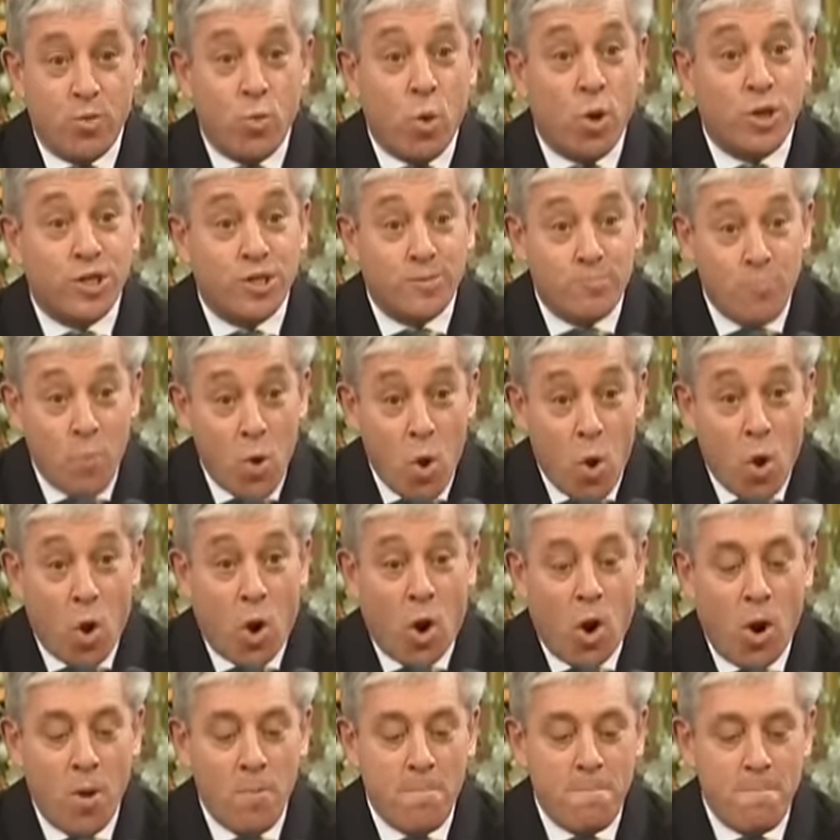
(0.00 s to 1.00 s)
What's
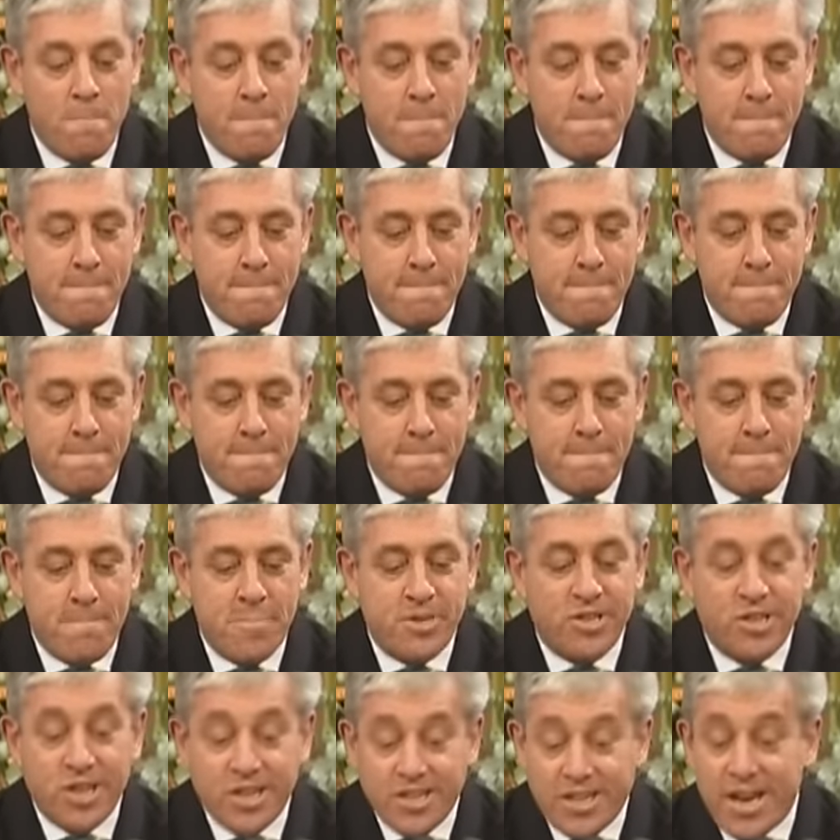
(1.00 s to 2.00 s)
more,
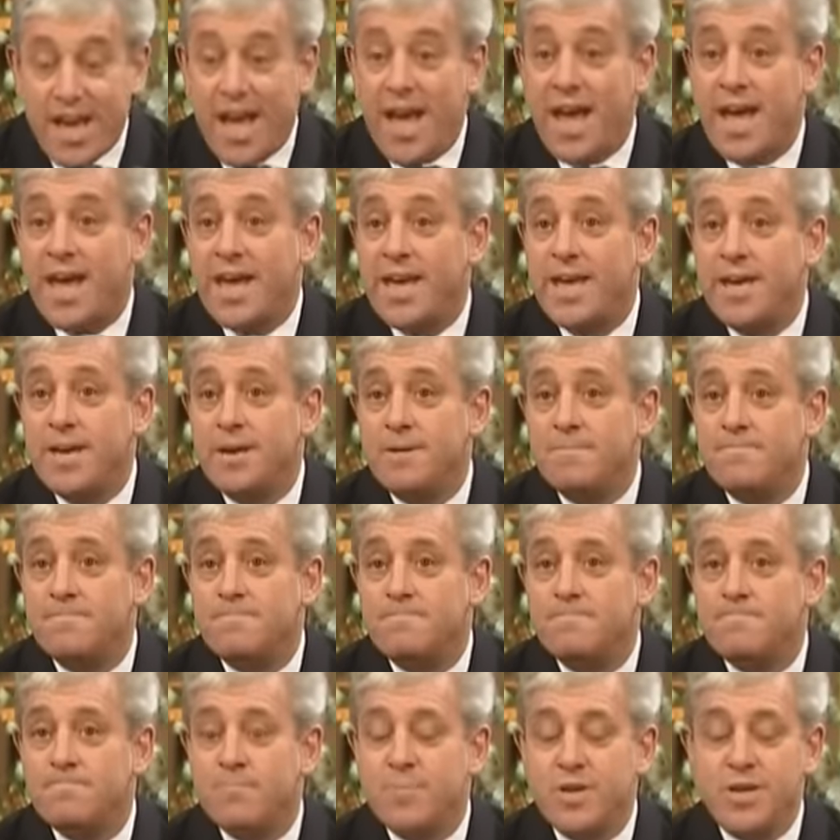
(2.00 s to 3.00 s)
today
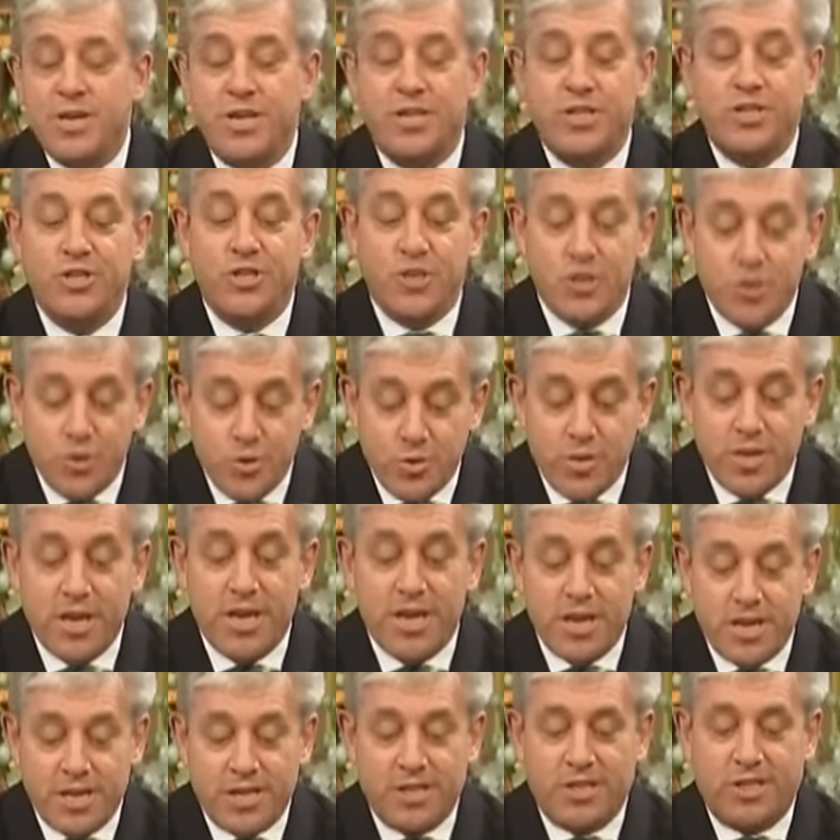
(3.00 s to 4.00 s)
is New
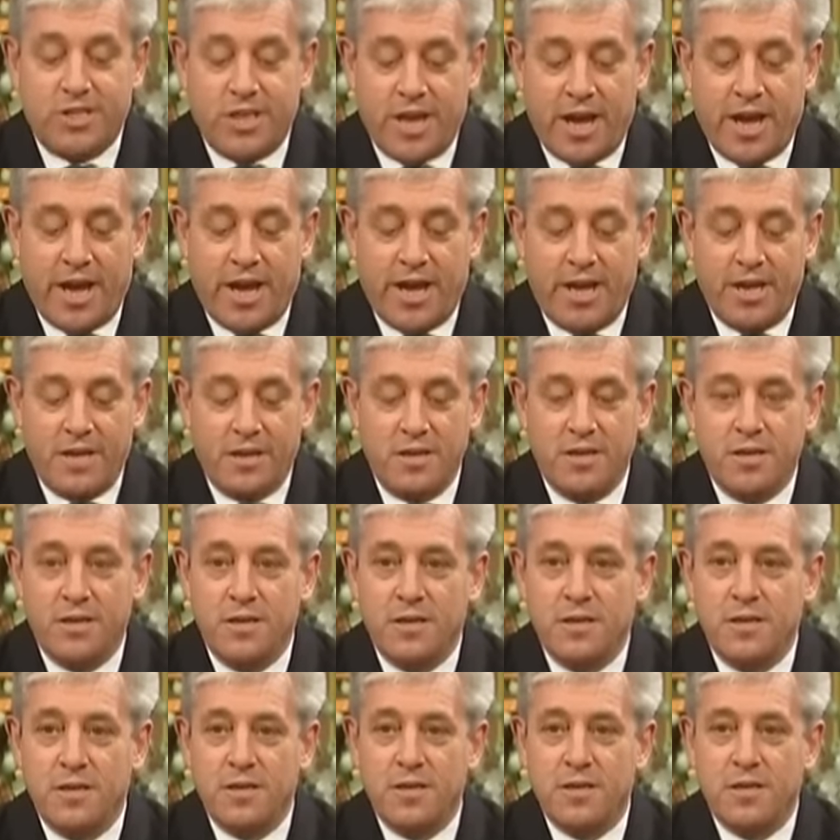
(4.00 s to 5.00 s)
Year's Day.
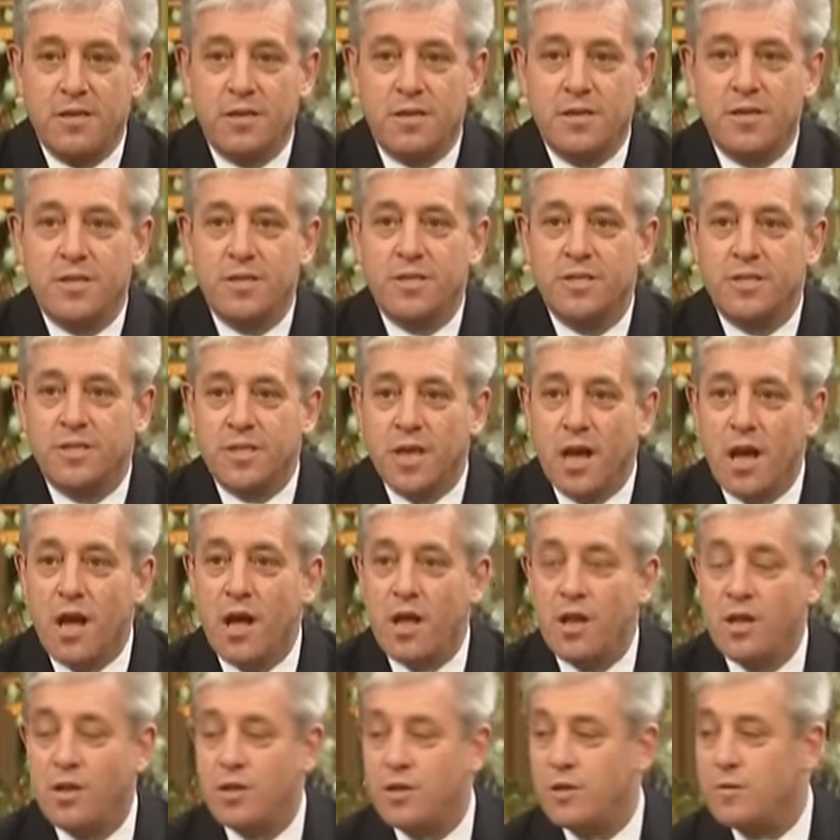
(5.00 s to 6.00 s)

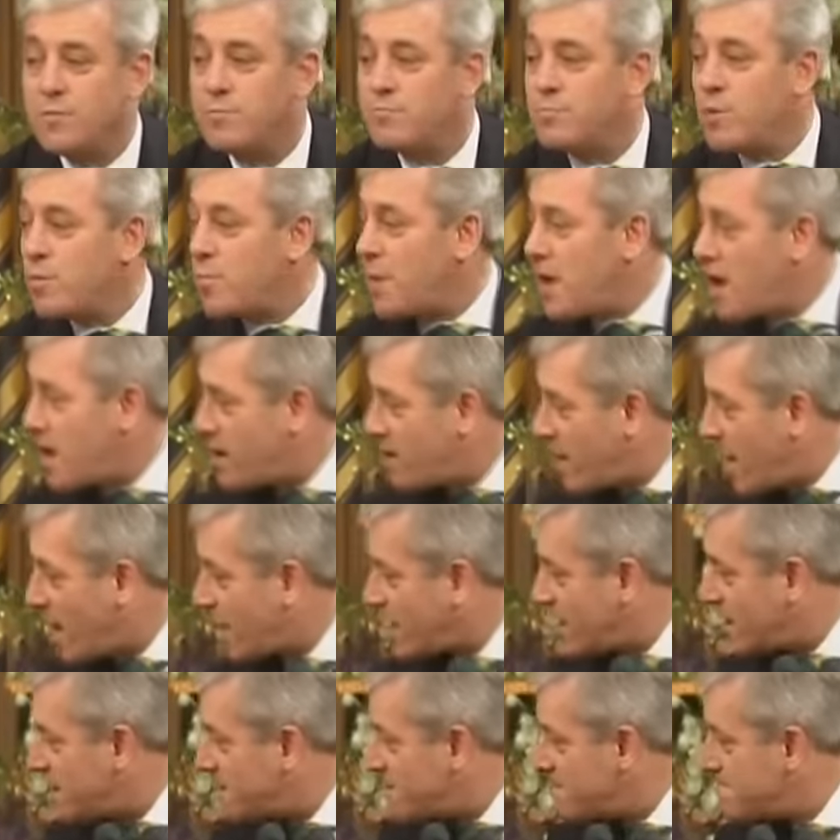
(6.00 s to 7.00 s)
Sal
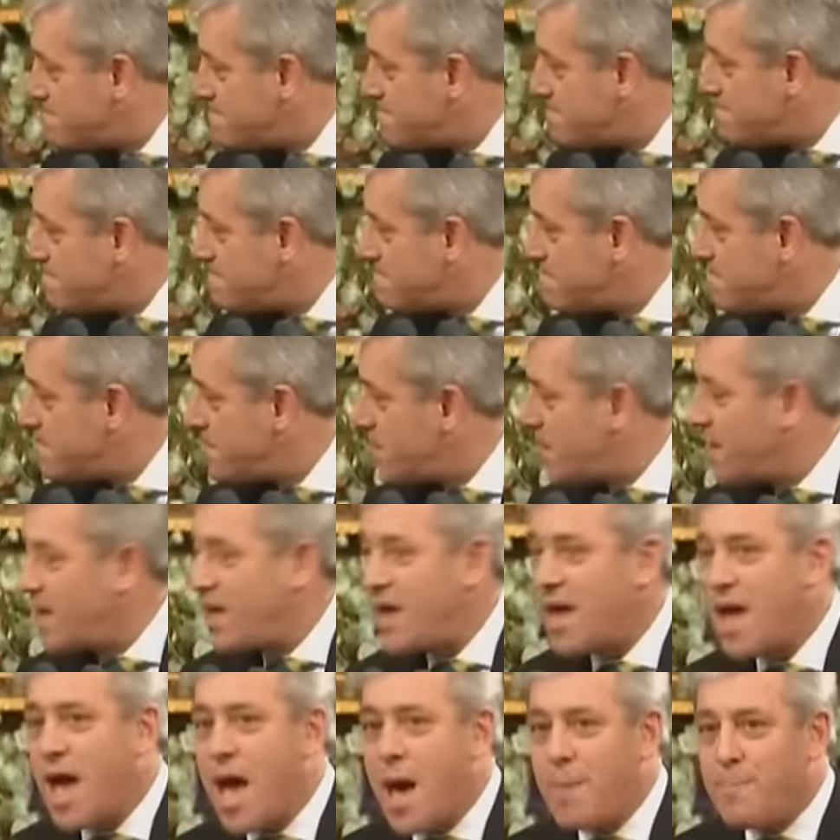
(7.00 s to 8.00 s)
Mubarak.
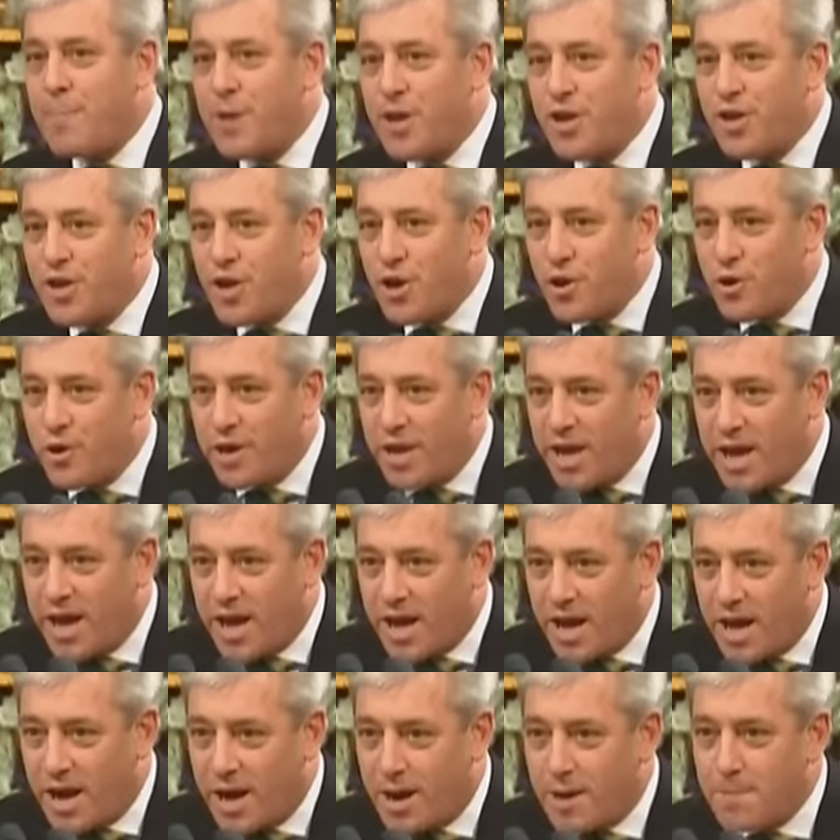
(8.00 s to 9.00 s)
Happy New
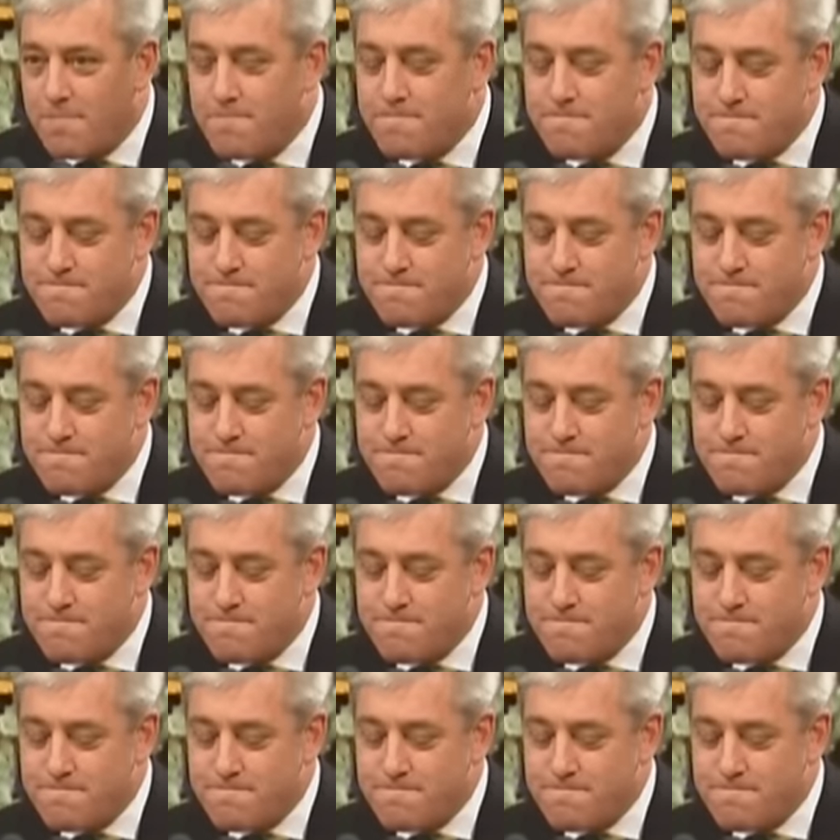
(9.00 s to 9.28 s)
Year.